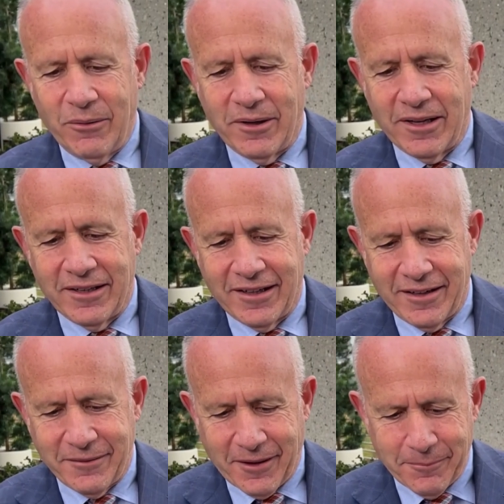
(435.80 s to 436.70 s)

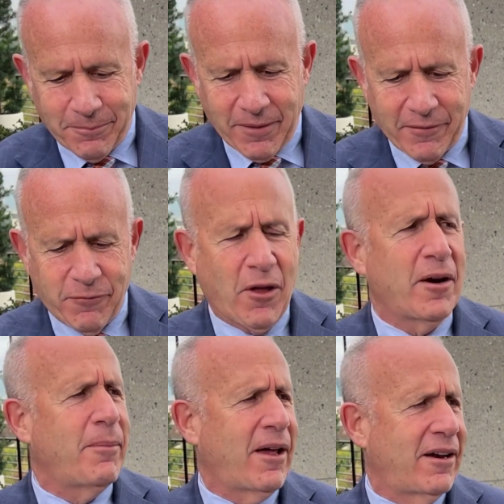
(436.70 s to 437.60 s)
I, I, have thought
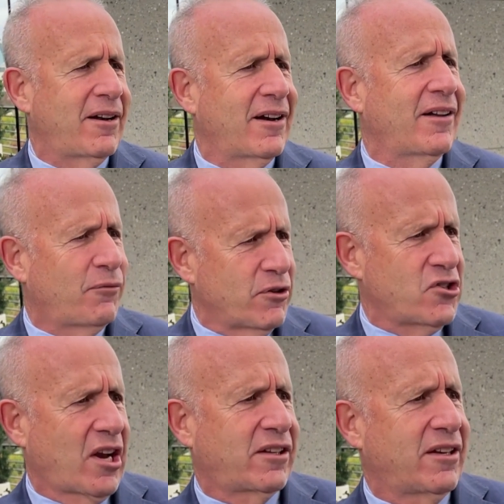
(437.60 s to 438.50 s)
about it and I've rejected